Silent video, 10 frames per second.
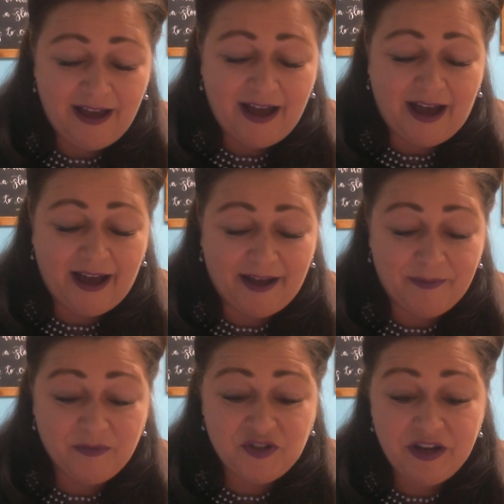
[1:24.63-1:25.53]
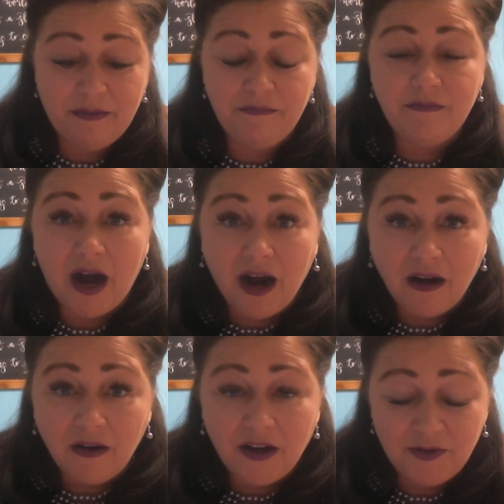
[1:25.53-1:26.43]
Um,
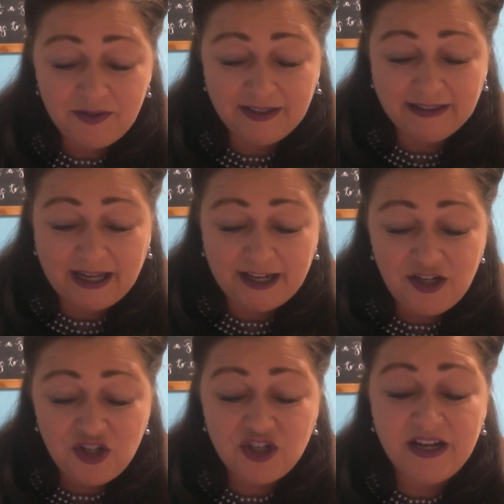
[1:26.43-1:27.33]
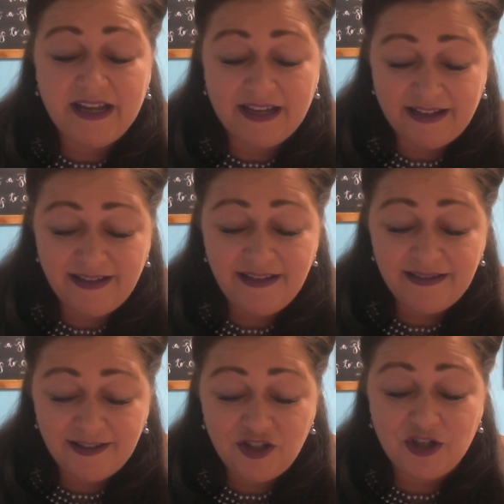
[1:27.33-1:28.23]
tomorrow's lunch
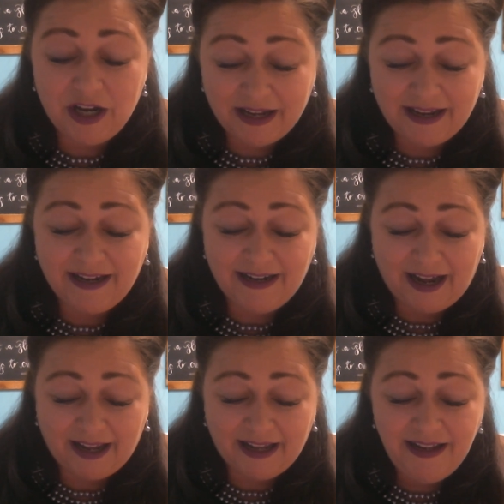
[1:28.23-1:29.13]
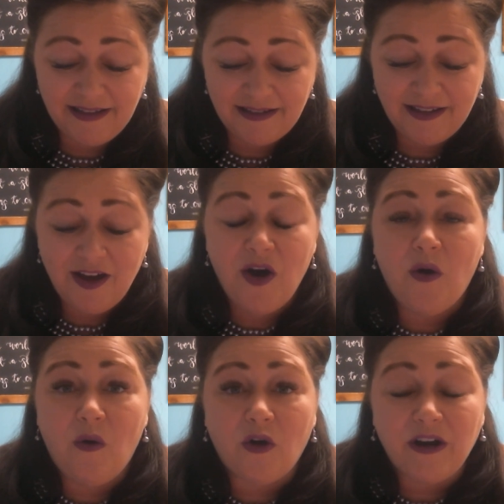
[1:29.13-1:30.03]
is chicken nuggets
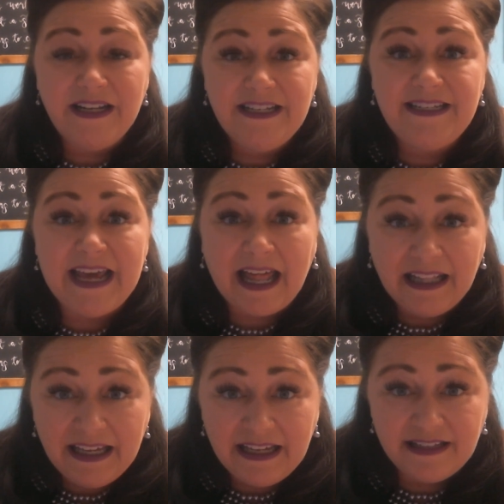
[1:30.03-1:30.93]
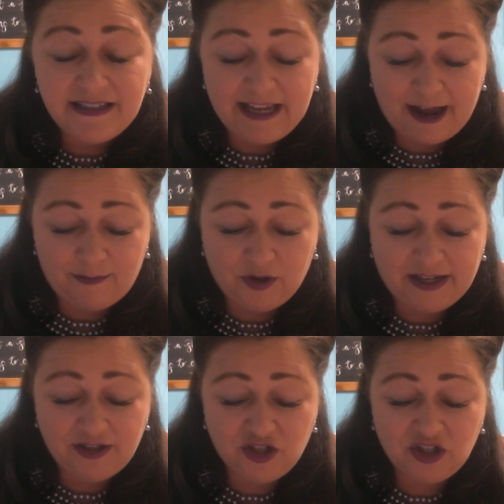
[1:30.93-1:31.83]
or a deli
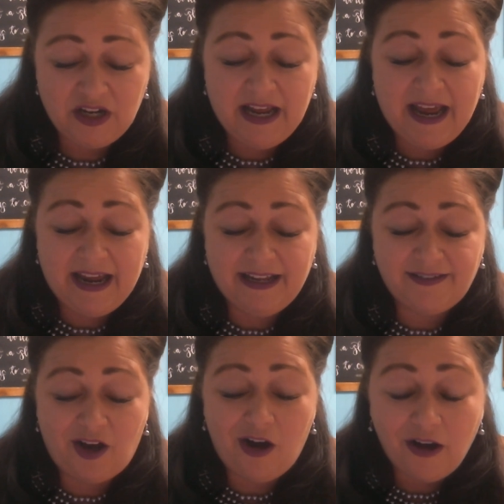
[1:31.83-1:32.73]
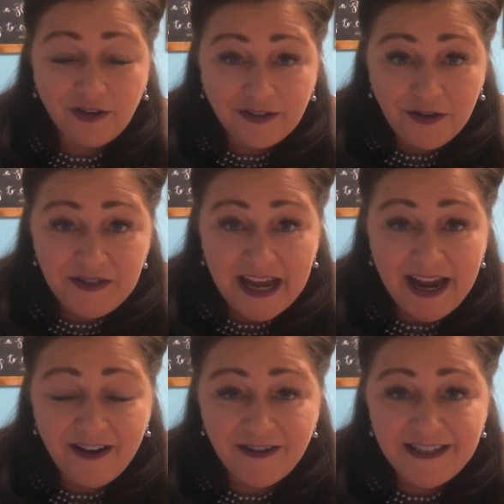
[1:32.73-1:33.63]
sandwich. It's also
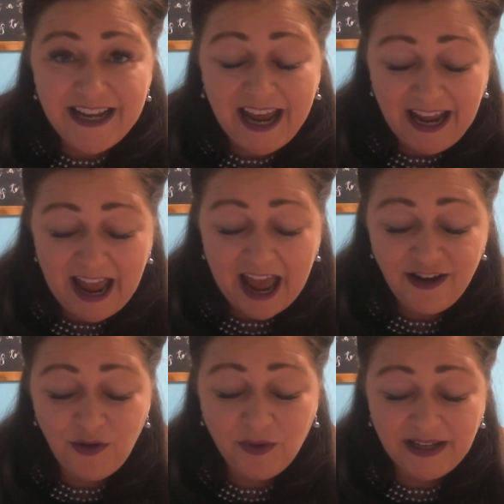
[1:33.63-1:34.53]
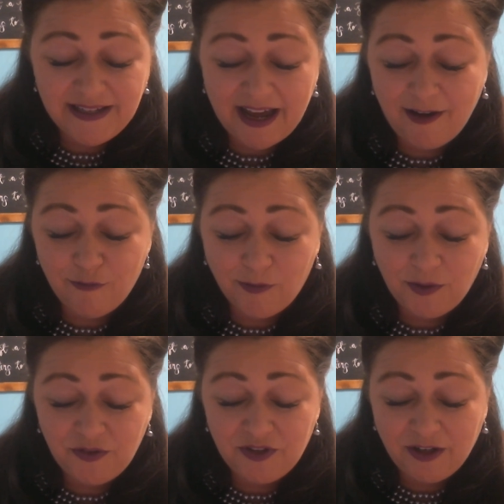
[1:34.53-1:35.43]
tater day, and you get to have
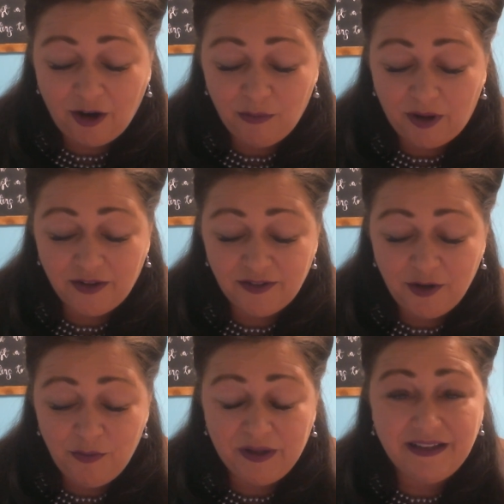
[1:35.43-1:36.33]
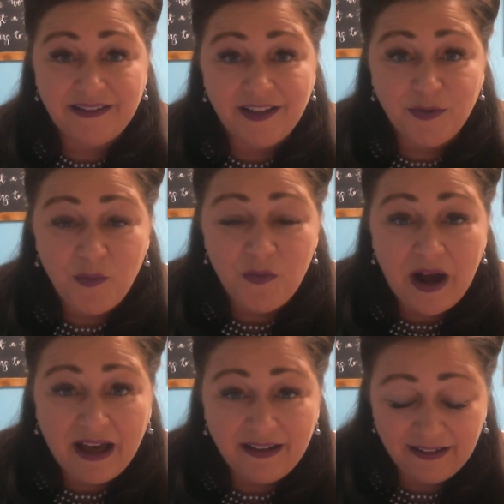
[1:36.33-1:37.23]
roasted garbanzo beans as
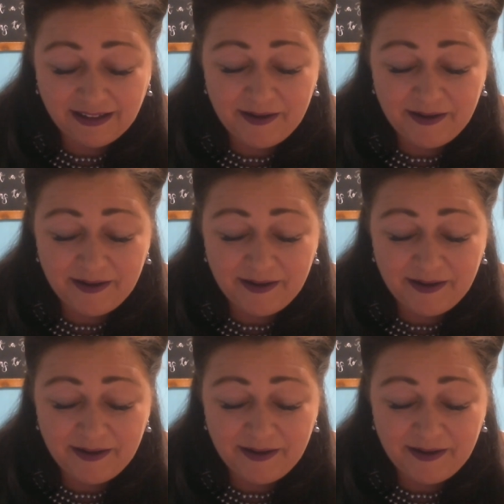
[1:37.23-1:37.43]
well.